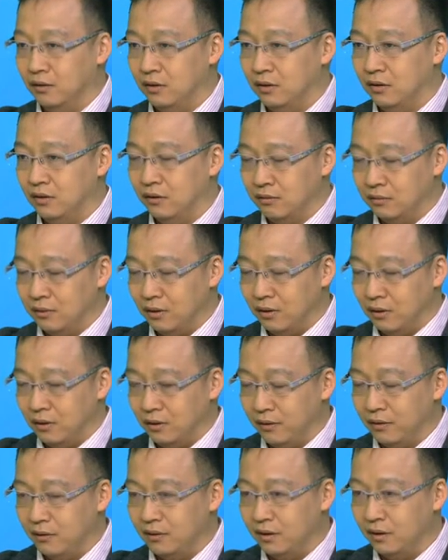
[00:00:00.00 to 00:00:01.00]

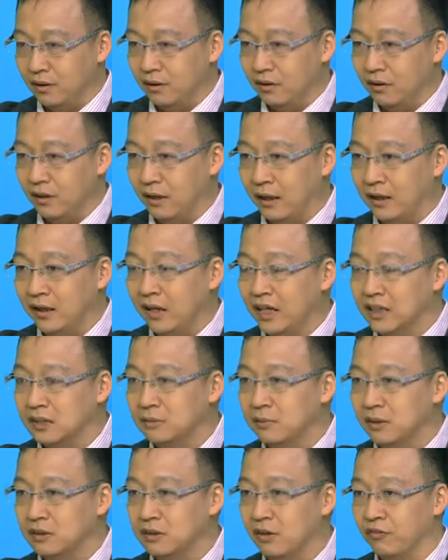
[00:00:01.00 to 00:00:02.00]
the
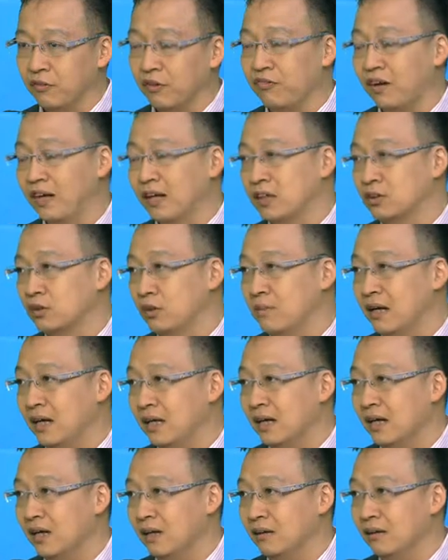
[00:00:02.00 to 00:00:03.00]
enhancements of the financial
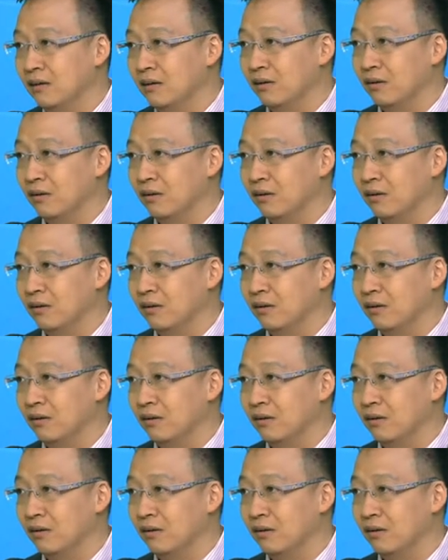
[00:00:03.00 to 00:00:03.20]
market,